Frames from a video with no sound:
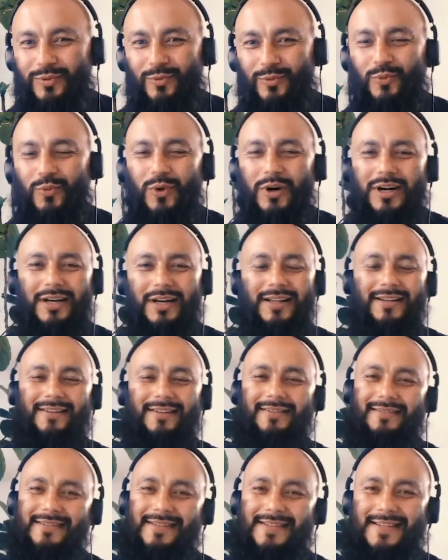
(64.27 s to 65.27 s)

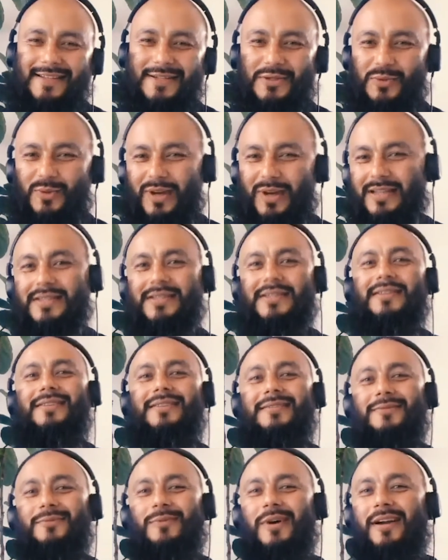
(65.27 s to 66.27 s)
one
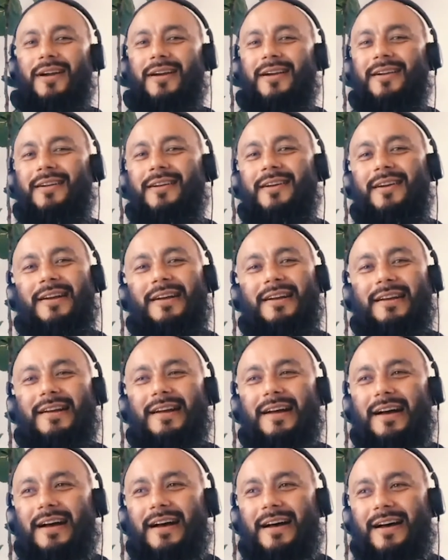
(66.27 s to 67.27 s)
situation where
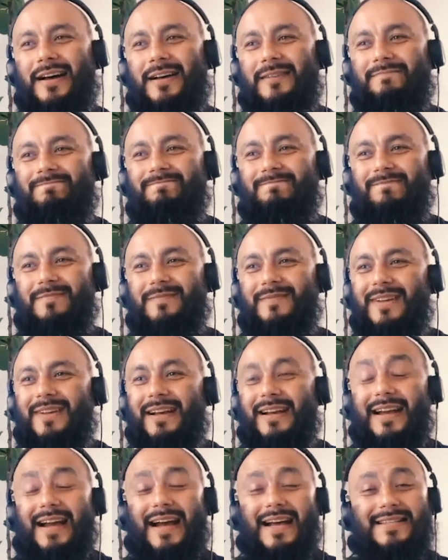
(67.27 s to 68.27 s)
um,
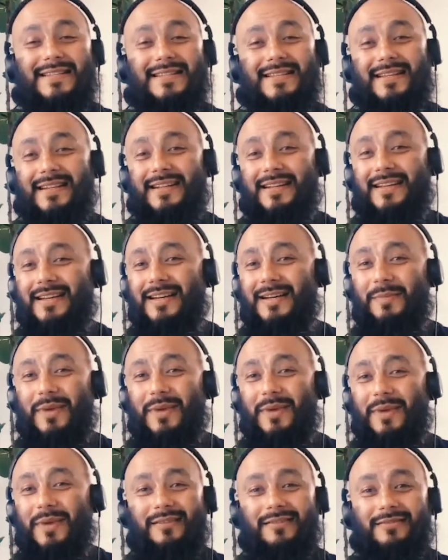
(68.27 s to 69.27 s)
Costa's gonna come
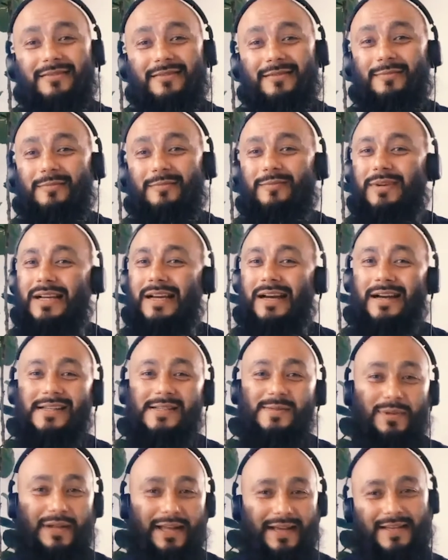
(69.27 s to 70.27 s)
out guns
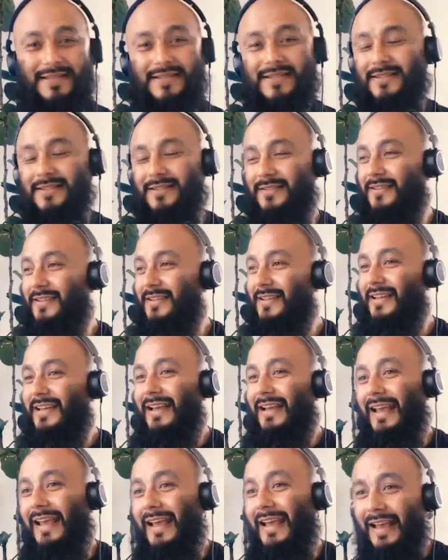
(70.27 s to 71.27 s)
blazing,
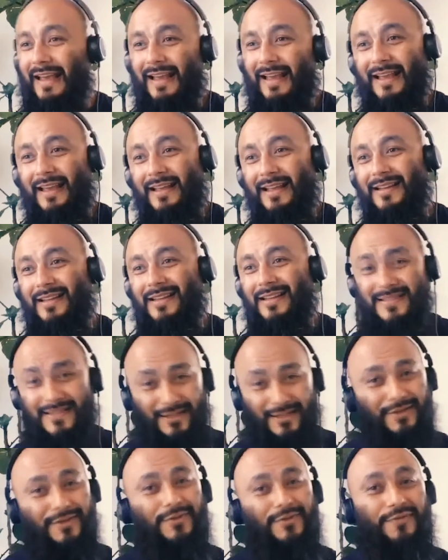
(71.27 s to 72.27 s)
and he's
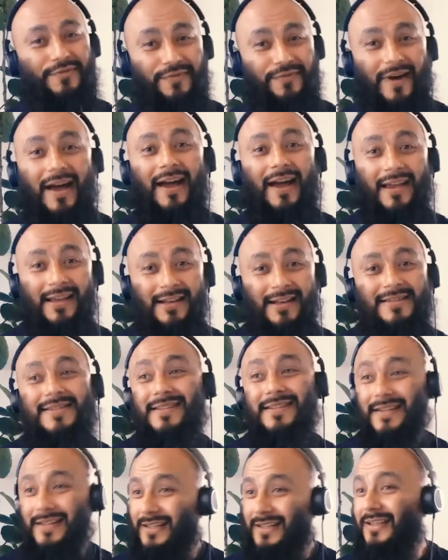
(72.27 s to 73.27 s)
gonna do fine. He's
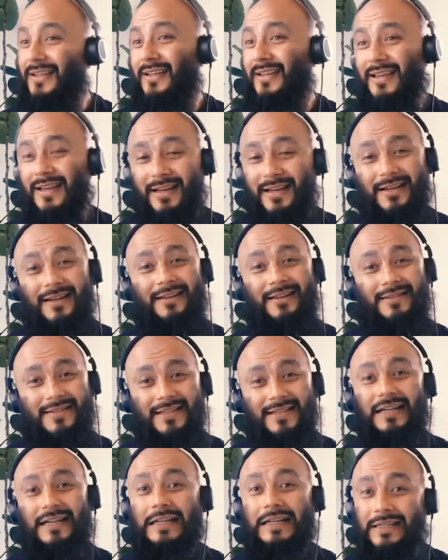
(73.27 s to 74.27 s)
gonna look, uh, he's
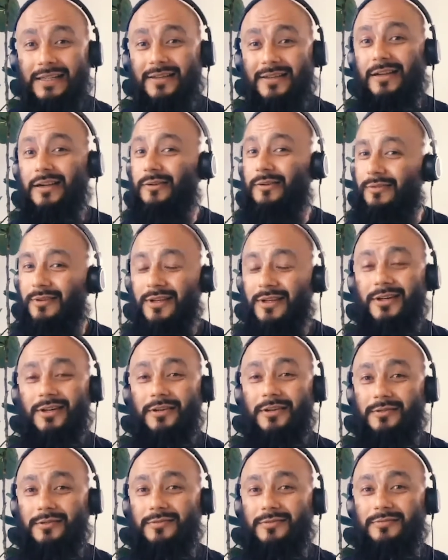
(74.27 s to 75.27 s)
gonna look
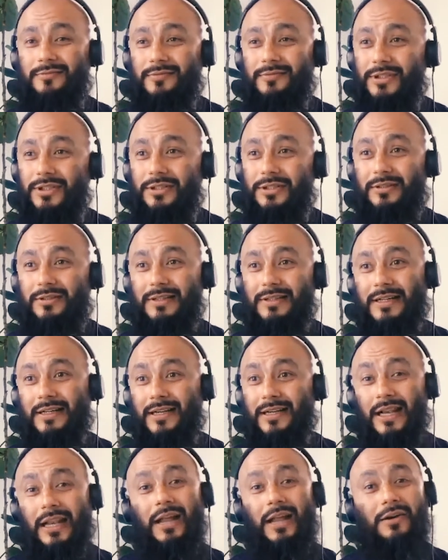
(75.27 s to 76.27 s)
real, real uh,
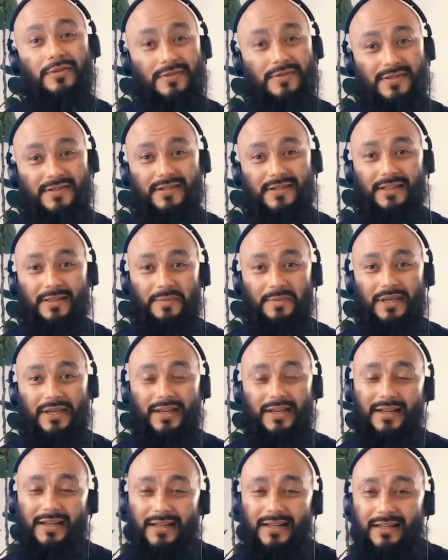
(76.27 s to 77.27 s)
close in the
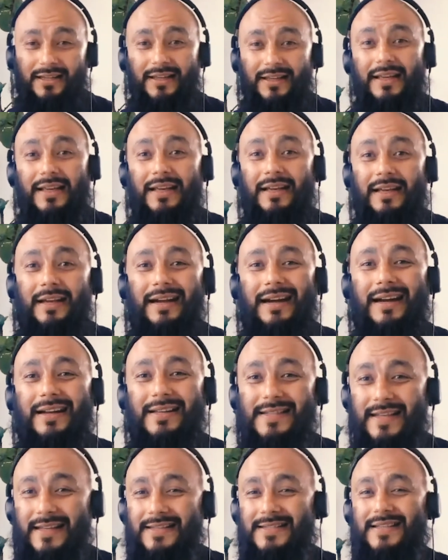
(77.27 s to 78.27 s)
beginning.
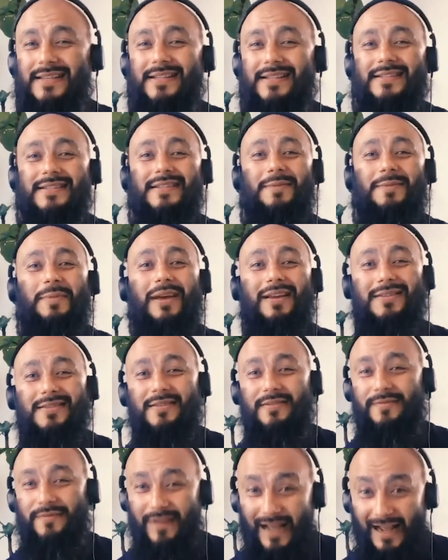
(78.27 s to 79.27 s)
Adesanya is gonna somehow
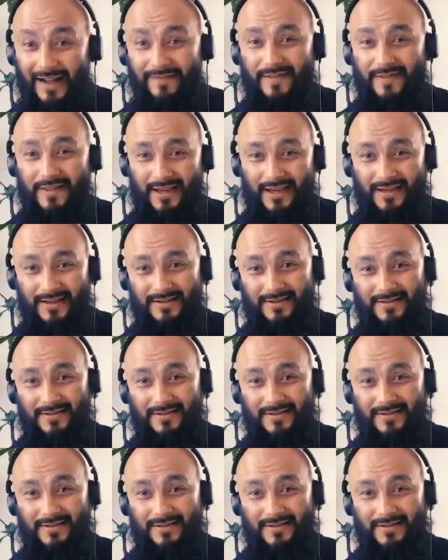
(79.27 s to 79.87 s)
survive that,